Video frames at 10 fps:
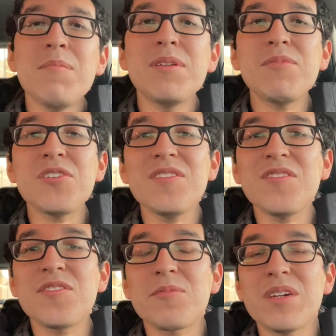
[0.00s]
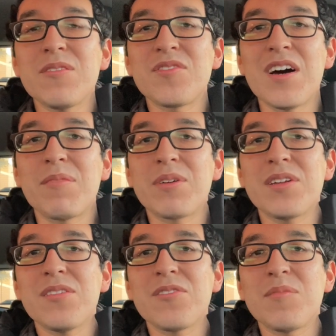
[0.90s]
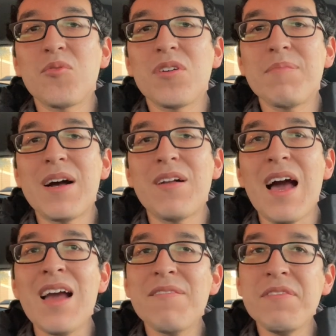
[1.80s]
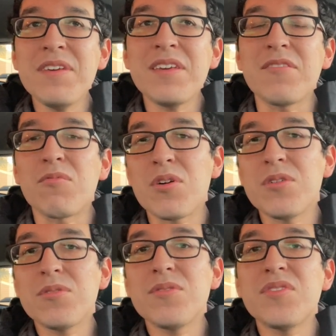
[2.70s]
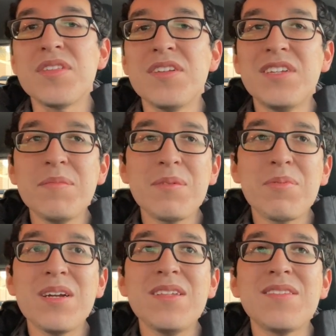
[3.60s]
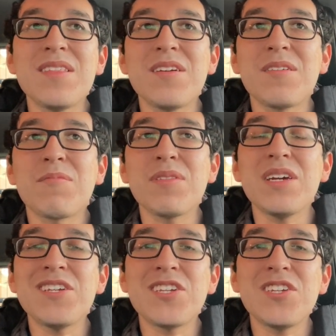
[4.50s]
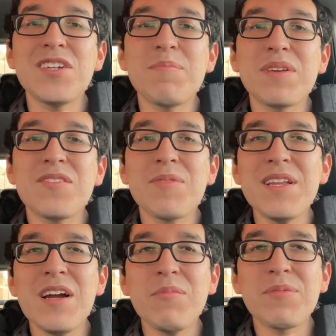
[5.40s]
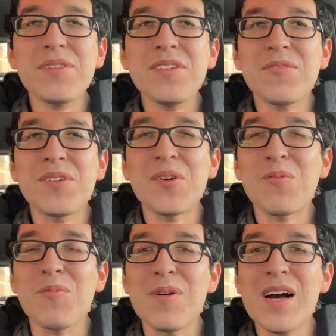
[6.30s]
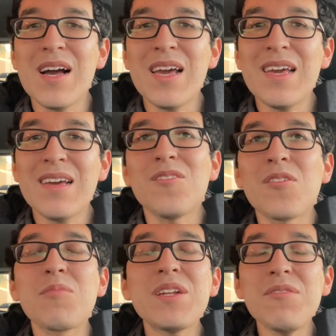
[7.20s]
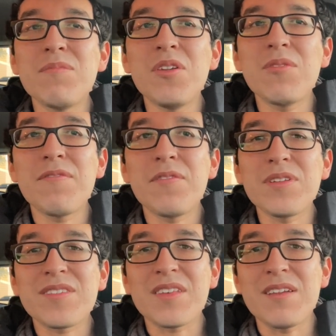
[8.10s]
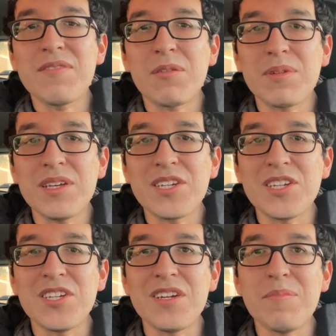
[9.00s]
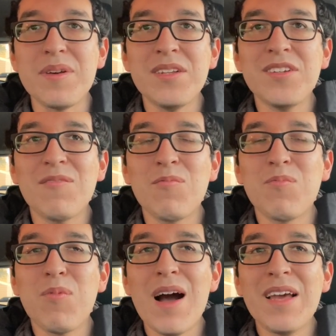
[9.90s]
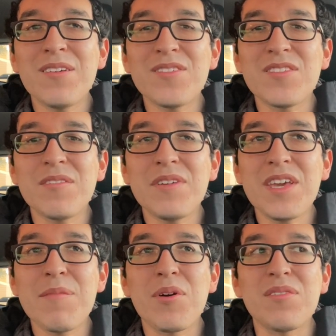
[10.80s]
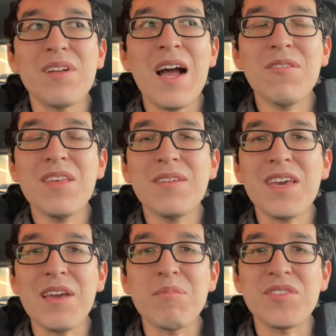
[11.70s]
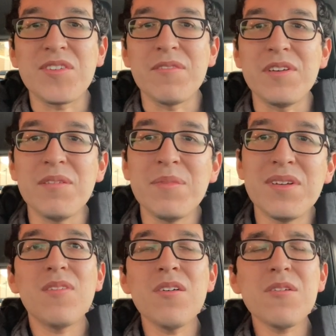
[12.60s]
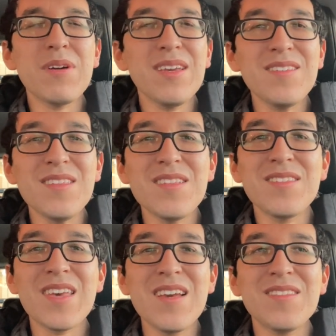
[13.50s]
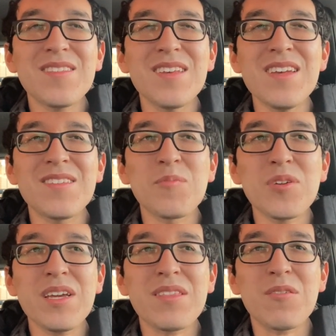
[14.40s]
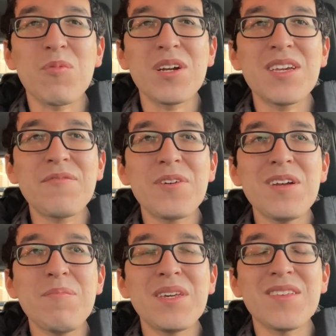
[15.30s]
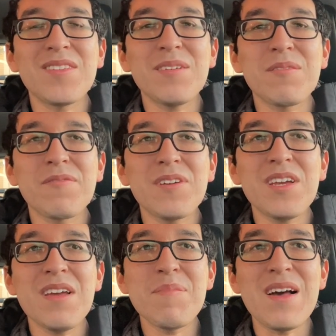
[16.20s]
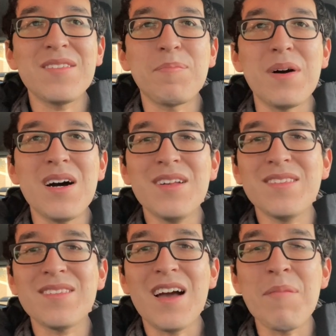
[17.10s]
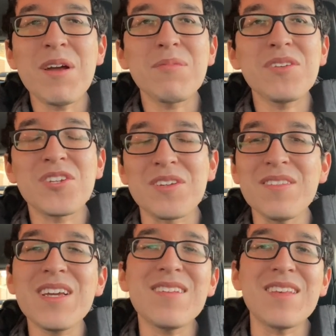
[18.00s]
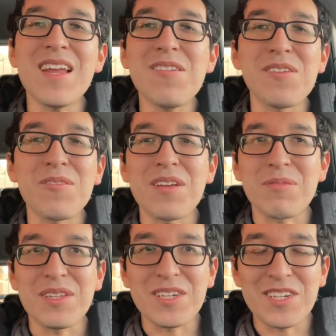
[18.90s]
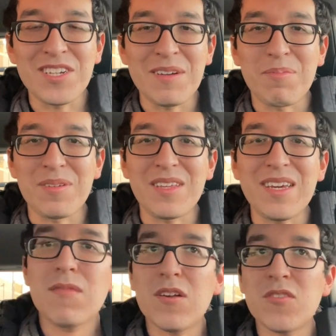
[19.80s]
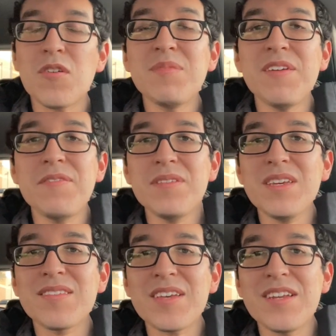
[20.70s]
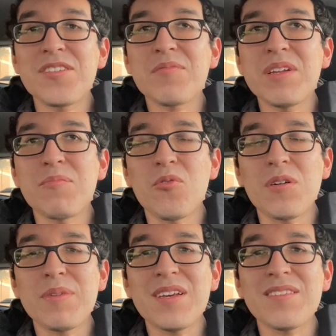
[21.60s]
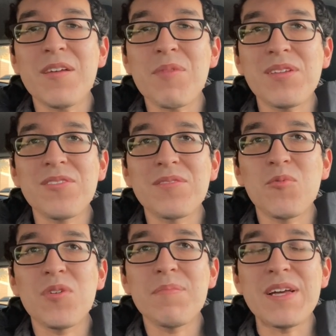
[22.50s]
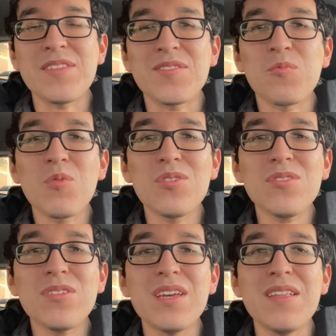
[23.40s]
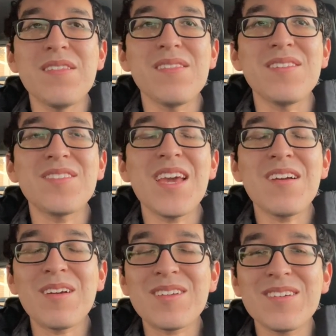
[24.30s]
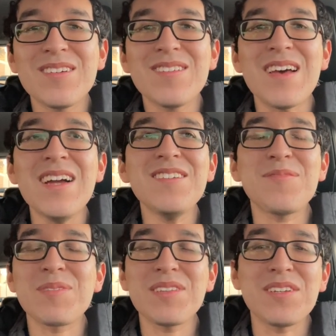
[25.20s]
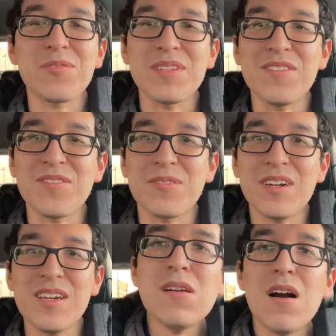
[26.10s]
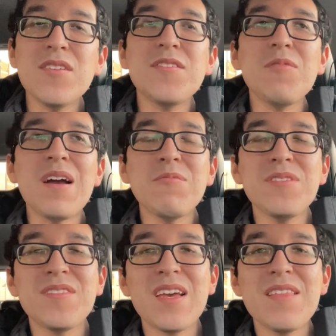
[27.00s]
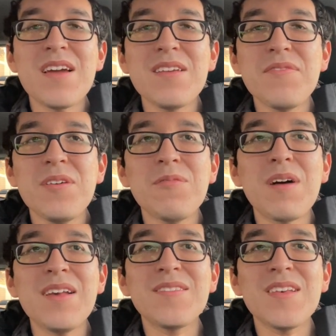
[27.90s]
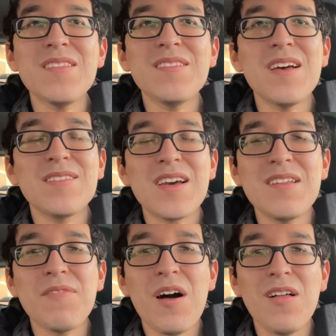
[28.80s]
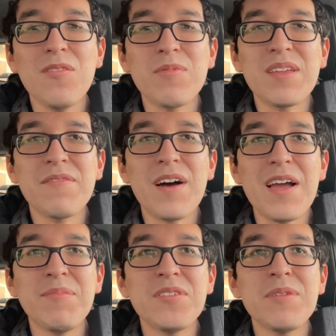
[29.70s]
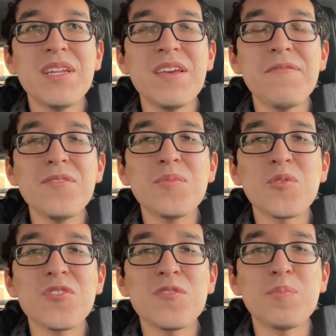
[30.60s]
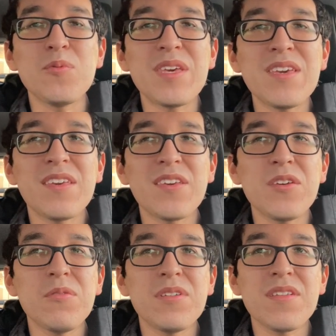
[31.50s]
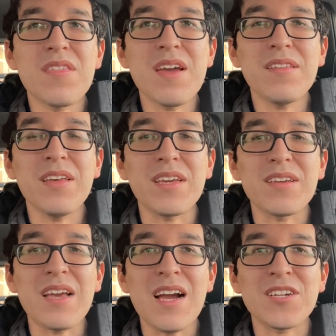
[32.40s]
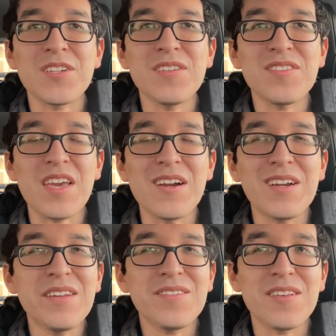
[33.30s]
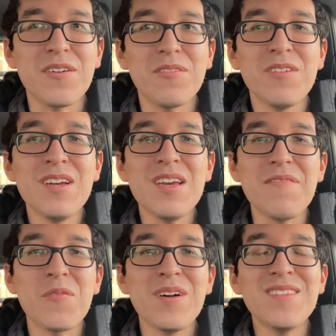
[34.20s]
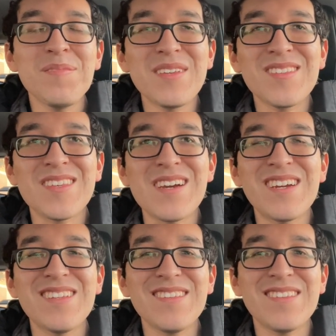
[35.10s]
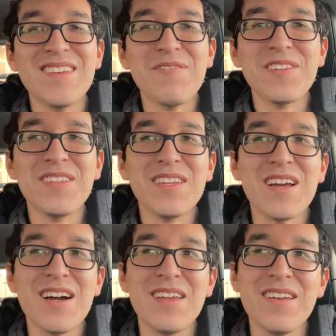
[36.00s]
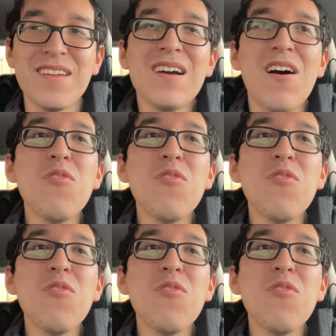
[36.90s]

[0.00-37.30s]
but i'm sure as the story goes on we're going to learn more about ivy and rose and the demon prince and their relationship because right now we really don't know why or we don't know the full extent of their relationship and just why they're serving him or how they came to serve him although i guess in this case it's more like they're working for him because they refer to him as boss i'm not really sure like i said i don't know their relationship relationship, really. So I'm definitely excited to read more because I want to learn more about this world and these characters. I just really enjoyed this story. Also, I will say that even though I said this has kind of a Halloween vibe to it, it feels more spooky cute than like actually scary. So if you want something scary, this is definitely not it.